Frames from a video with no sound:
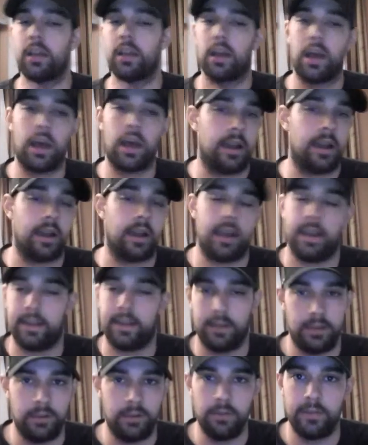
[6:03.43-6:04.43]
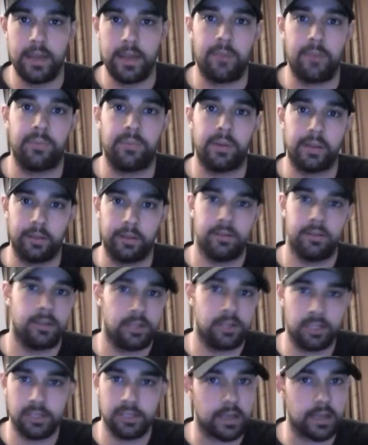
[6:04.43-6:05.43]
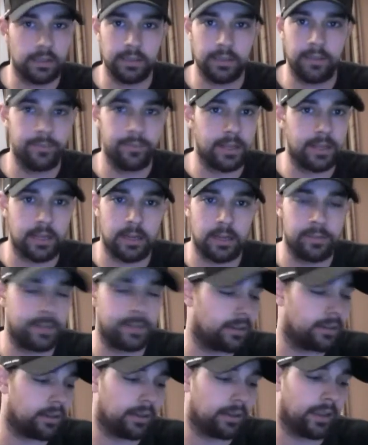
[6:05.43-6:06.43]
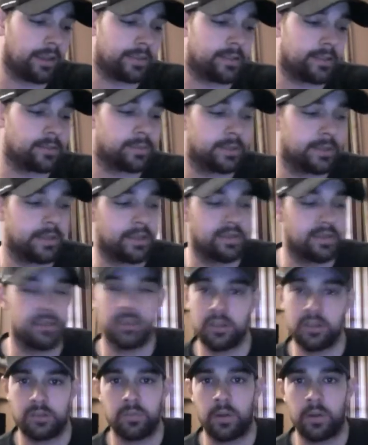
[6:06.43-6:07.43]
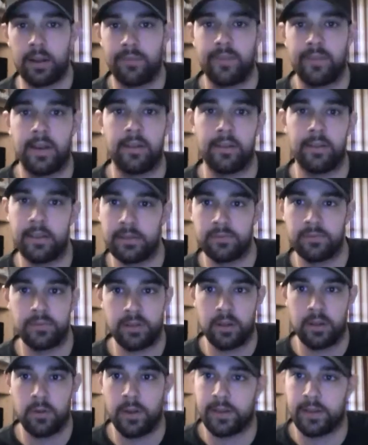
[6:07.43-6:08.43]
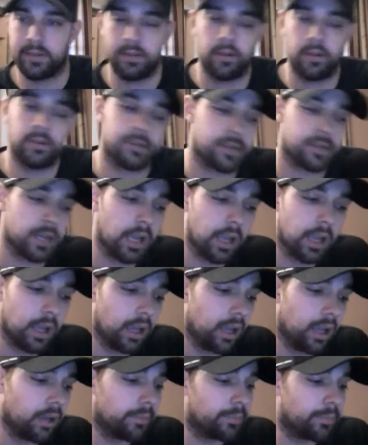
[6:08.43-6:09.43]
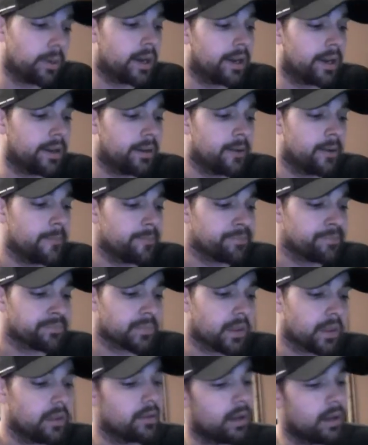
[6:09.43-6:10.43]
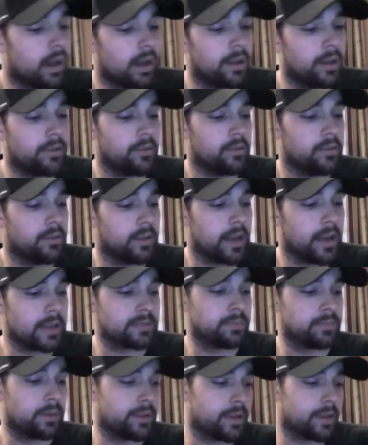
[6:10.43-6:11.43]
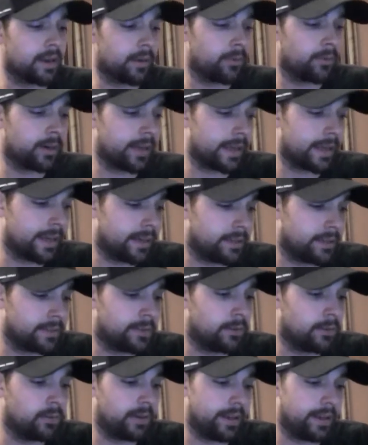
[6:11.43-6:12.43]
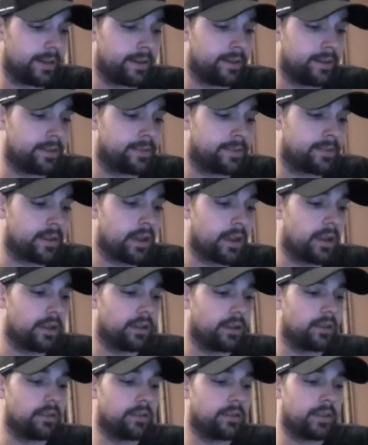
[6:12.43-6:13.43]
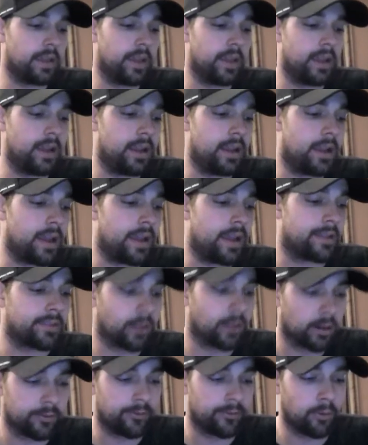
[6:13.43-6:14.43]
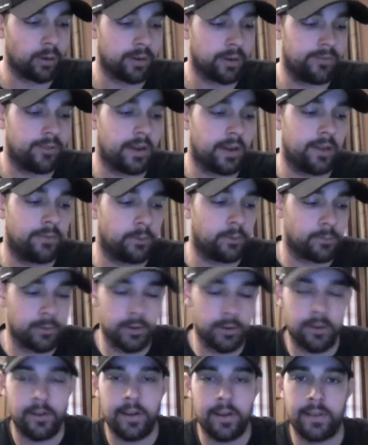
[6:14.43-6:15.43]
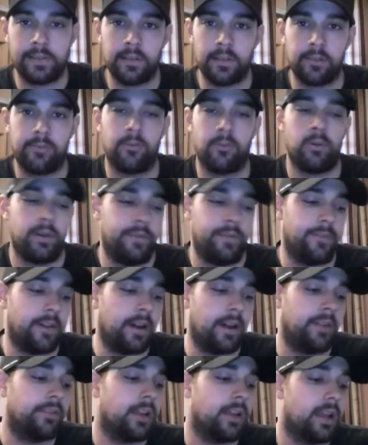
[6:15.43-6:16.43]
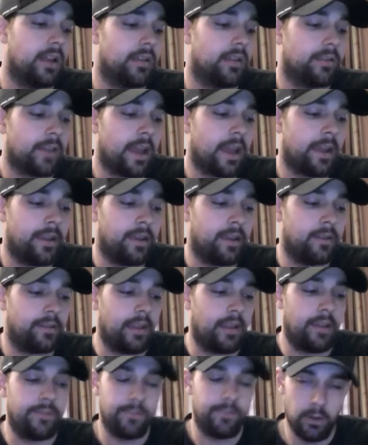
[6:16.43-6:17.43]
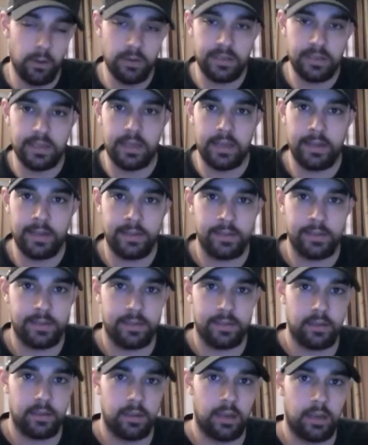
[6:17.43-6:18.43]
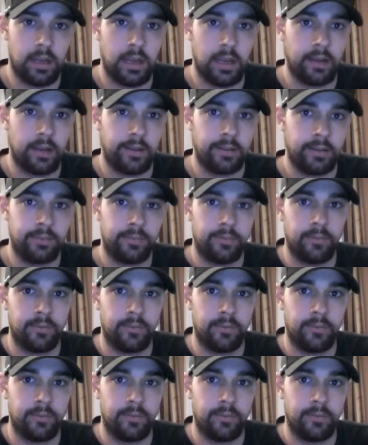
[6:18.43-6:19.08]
Uh, I can do that, but you just got to leave me a comment and I'll get this. But this is just what I found, and this was a quick search. But uh, the next one that I want to get into is the SR45, the Ruger SR45. That is a full size. Uh,